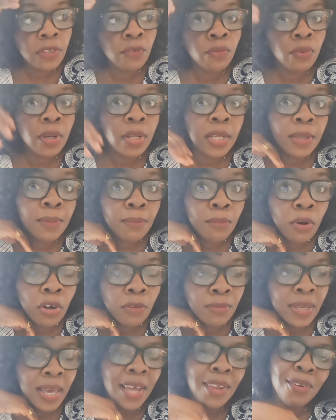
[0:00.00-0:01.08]
it really
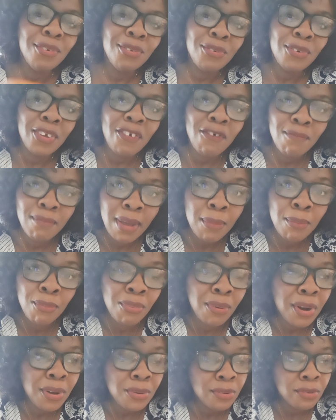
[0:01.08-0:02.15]
marked me i don't know if my
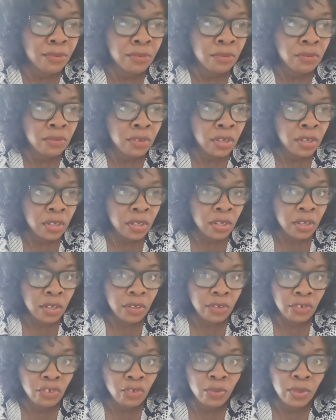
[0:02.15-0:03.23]
brother
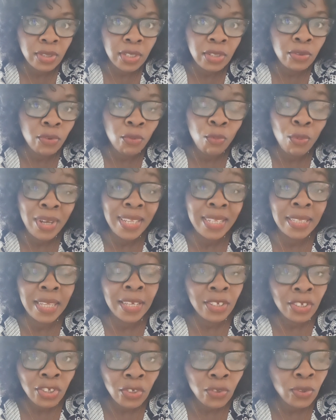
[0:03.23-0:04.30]
saw it in a way that
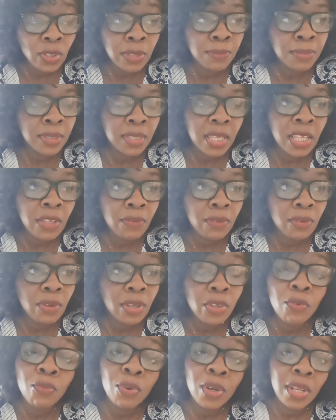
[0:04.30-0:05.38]
i saw it but it,
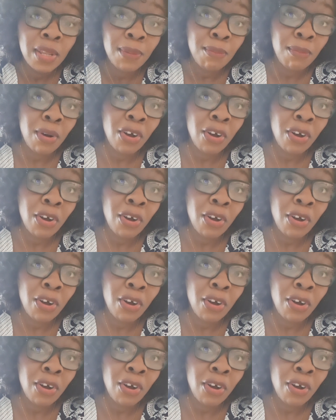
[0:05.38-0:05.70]
it really